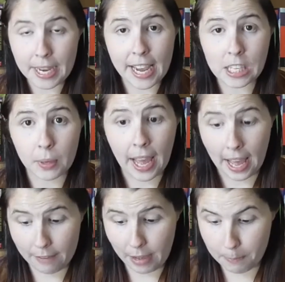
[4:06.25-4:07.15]
Next we
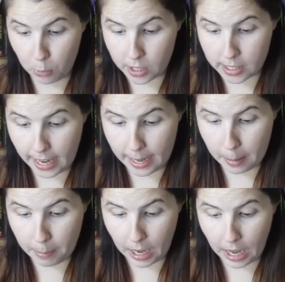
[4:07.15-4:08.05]
have a book set
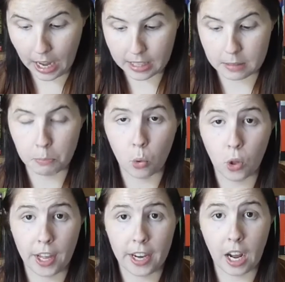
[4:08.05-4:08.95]
in the past
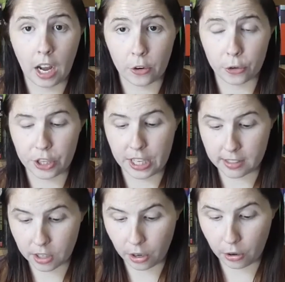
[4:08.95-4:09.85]
more than 100
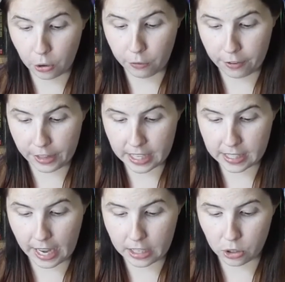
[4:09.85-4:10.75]
years ago. For
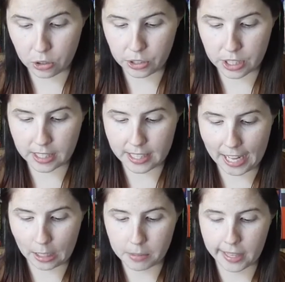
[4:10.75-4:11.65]
this I used
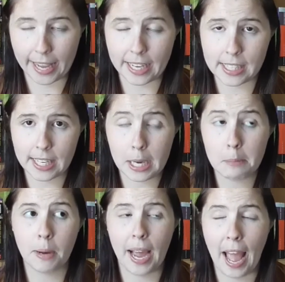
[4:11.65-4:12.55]
Salem's
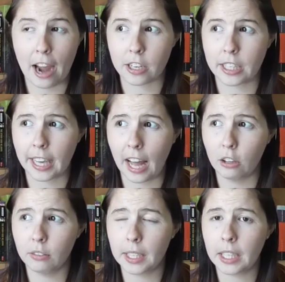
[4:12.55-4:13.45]
Legacy by Aaron
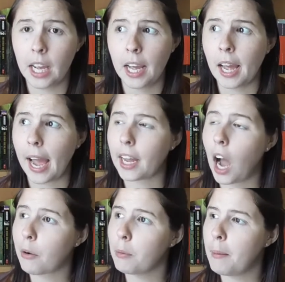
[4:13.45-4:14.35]
Galvin. I
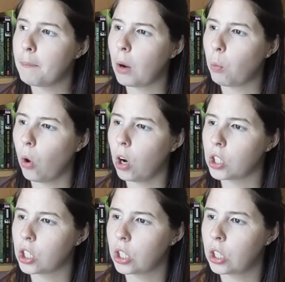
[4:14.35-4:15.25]
can't remember
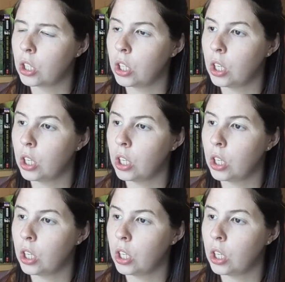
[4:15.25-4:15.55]
what